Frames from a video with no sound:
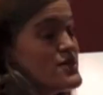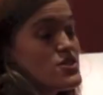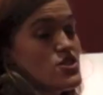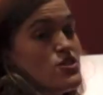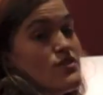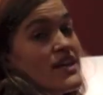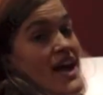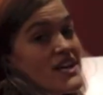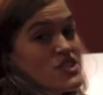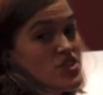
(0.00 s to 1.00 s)
it to an
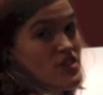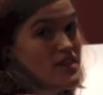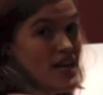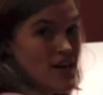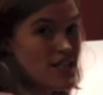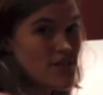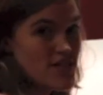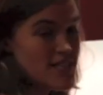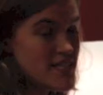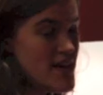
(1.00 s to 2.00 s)
external
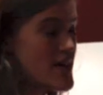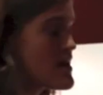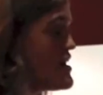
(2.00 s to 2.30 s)
characteristic.